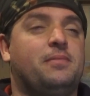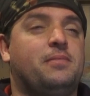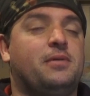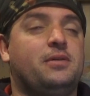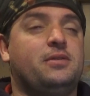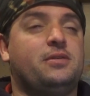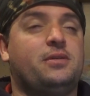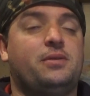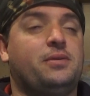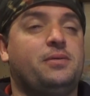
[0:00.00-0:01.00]
Uh,
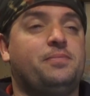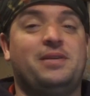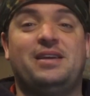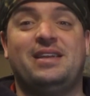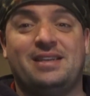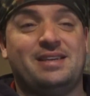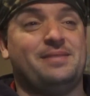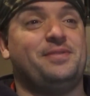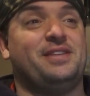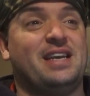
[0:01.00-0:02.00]
but
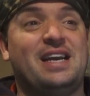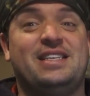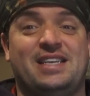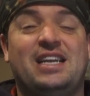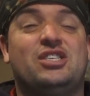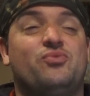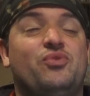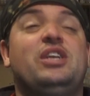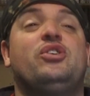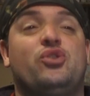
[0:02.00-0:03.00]
it had some
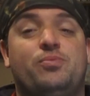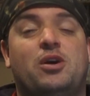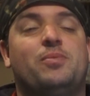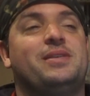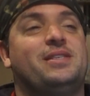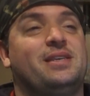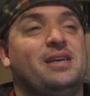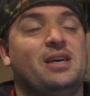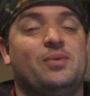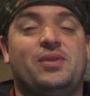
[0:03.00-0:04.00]
really good moments
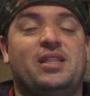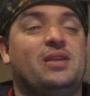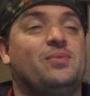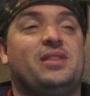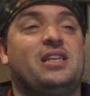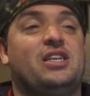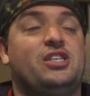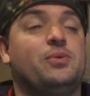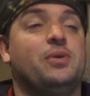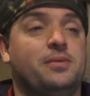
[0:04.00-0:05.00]
within it
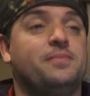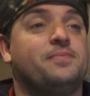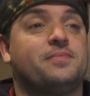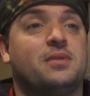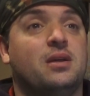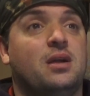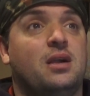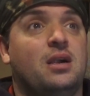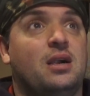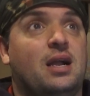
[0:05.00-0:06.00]
too.
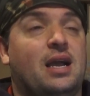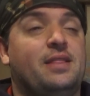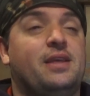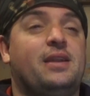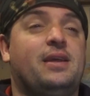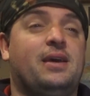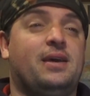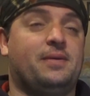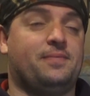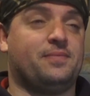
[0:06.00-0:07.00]
And then
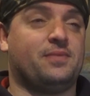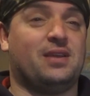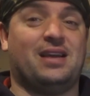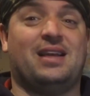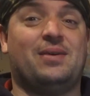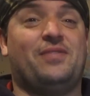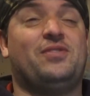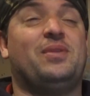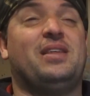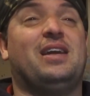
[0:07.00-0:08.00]
after
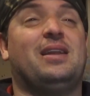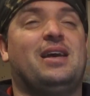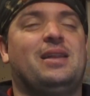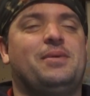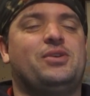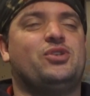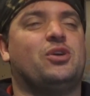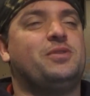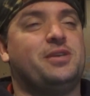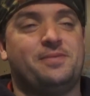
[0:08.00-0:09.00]
when the anime stopped,